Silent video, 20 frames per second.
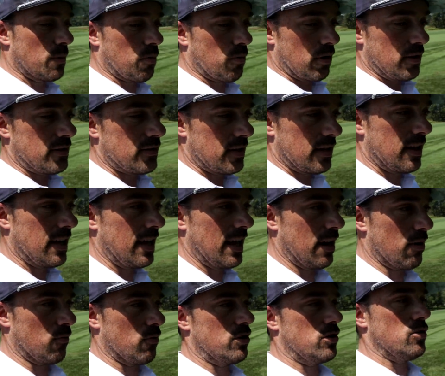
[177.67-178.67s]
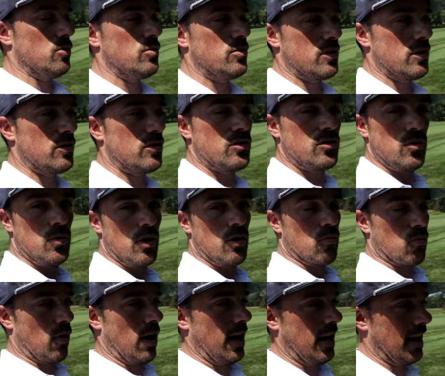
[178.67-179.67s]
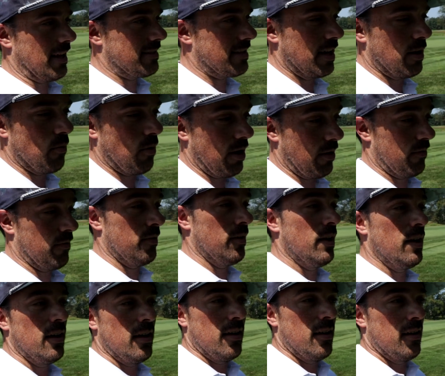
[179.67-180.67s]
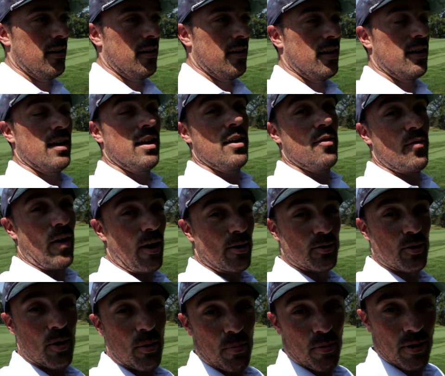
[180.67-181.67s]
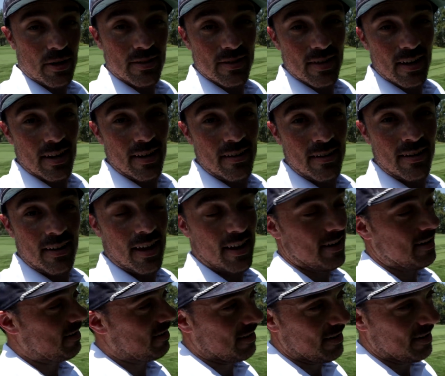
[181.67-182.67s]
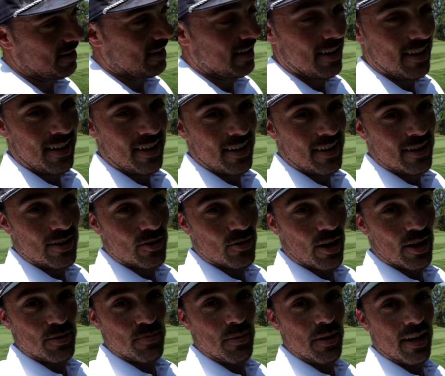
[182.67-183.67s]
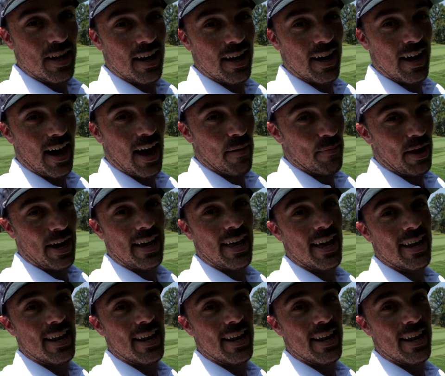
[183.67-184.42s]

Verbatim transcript: to Princeton can get a reduced student rate. I tell you what, if, if I was going to Princeton, and trust me, I'm not